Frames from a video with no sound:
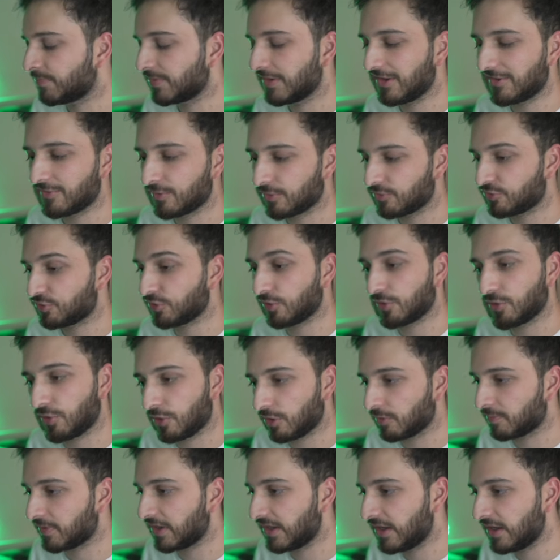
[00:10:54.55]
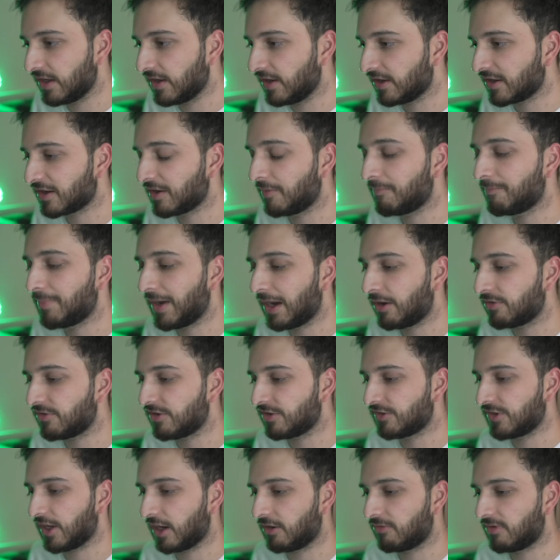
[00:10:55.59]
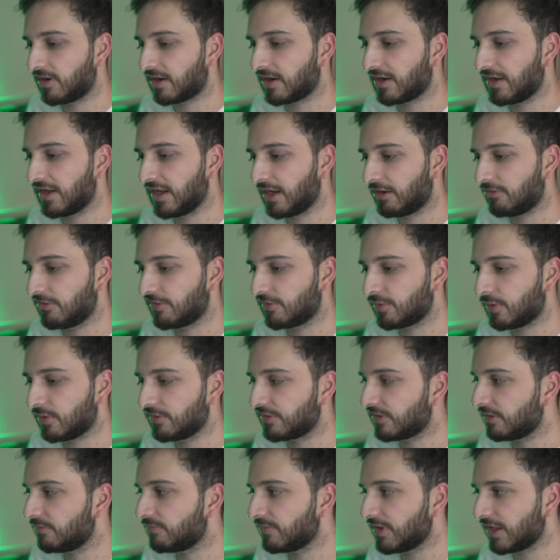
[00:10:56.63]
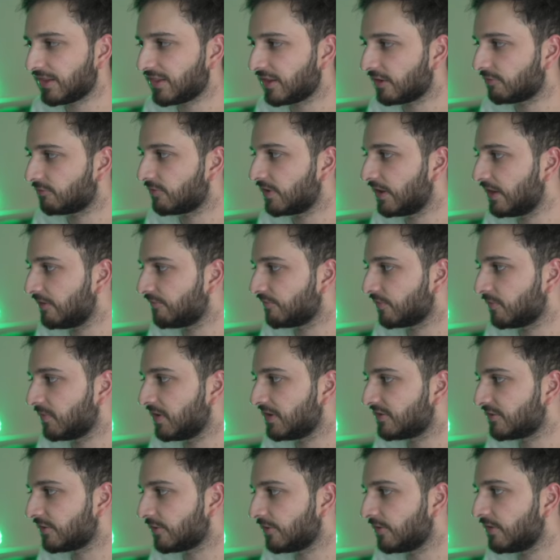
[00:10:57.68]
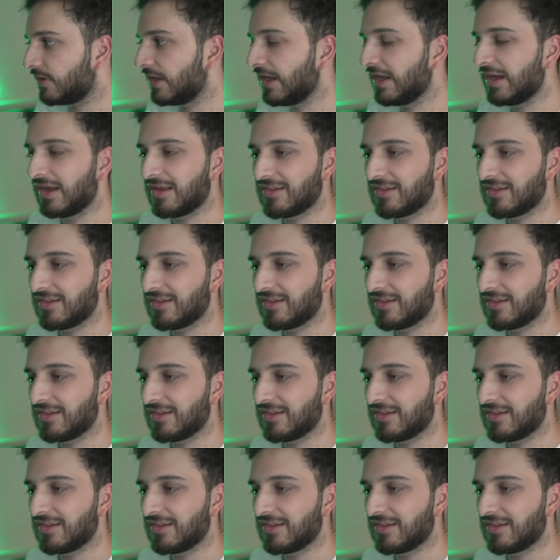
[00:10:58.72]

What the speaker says: This should all be compounded directly here as well. So nothing really for me to do.